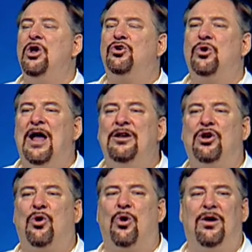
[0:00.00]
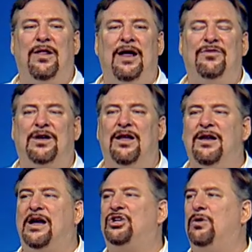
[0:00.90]
trying to correlate the
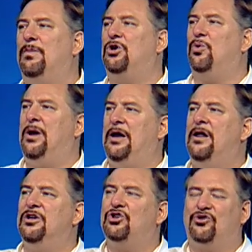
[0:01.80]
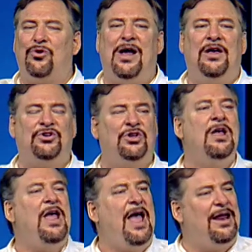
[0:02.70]
connection between stress
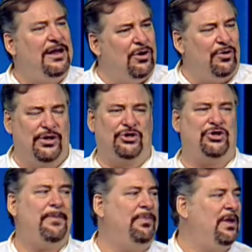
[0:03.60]
and illness.